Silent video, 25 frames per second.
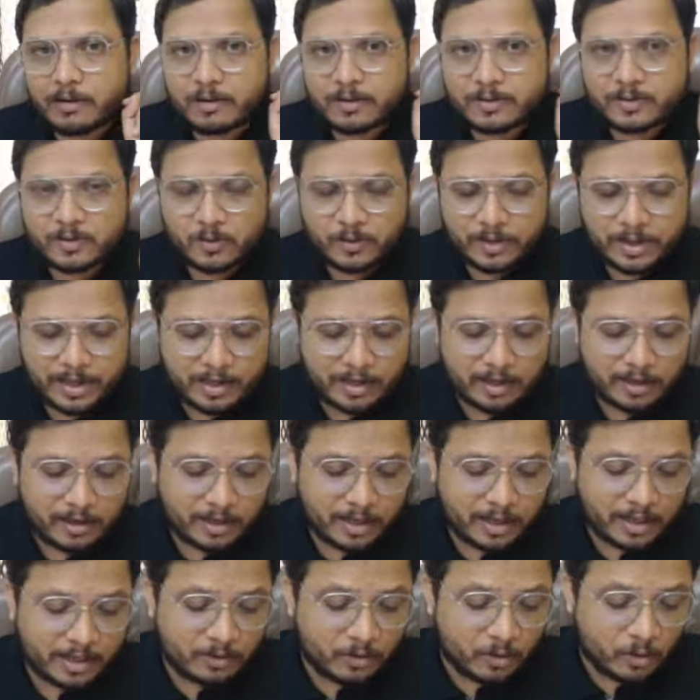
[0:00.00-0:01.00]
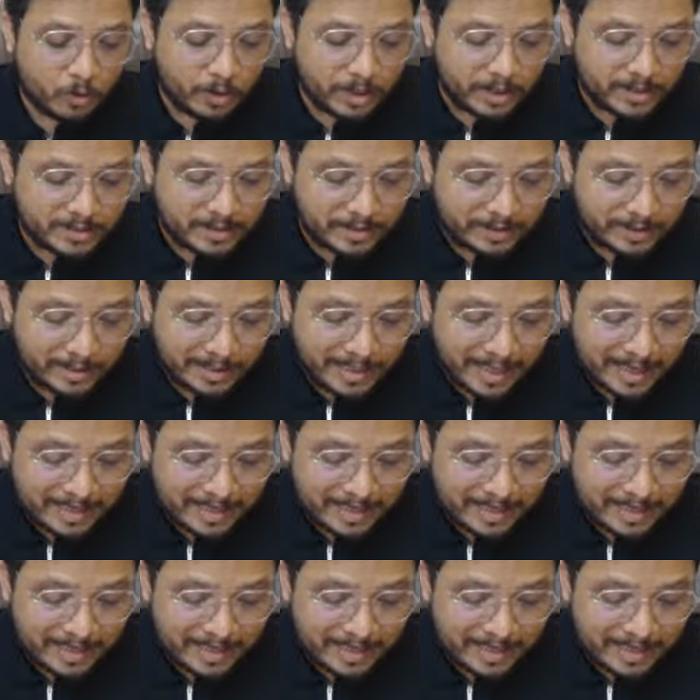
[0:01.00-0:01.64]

So here in horizontal